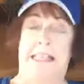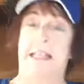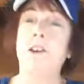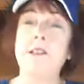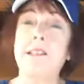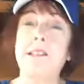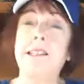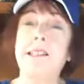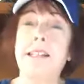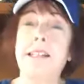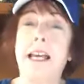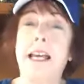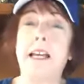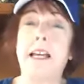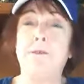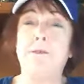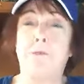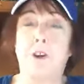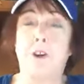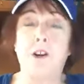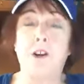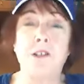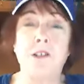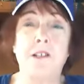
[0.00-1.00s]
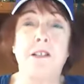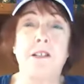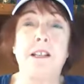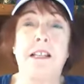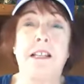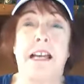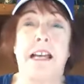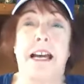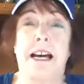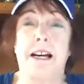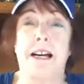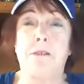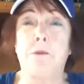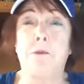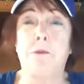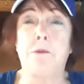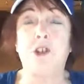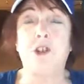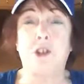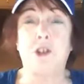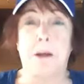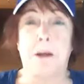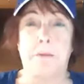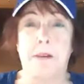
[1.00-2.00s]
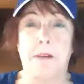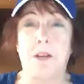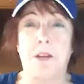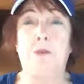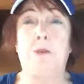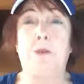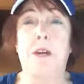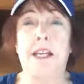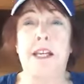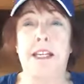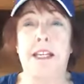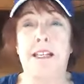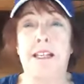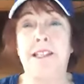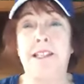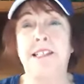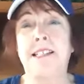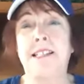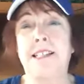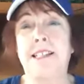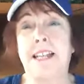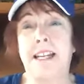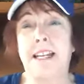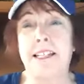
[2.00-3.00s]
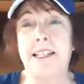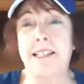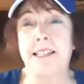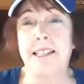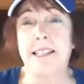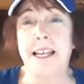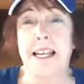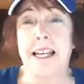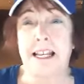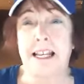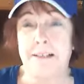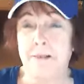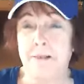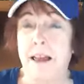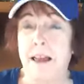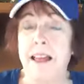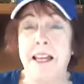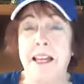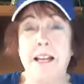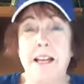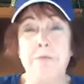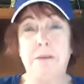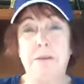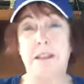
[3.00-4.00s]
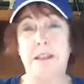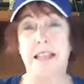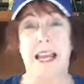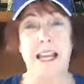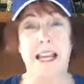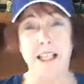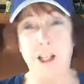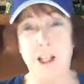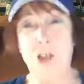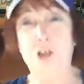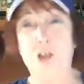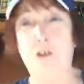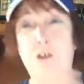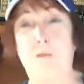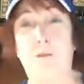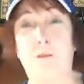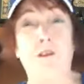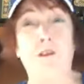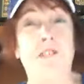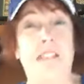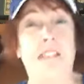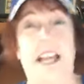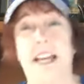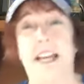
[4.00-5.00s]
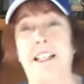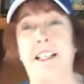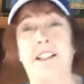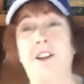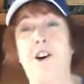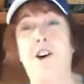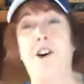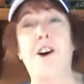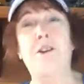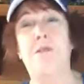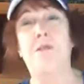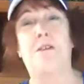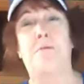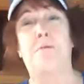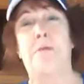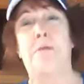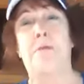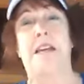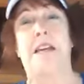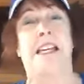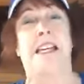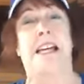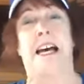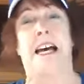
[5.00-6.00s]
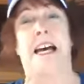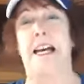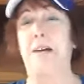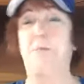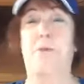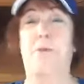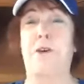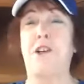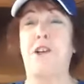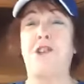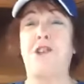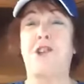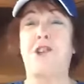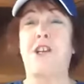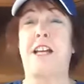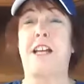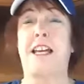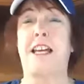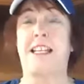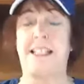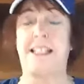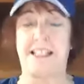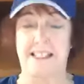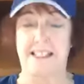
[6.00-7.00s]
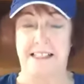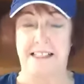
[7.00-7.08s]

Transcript: Now, there's a second verse to that, which I'm going to read instead of sing. But thank you. If you sang along with me, I appreciate it.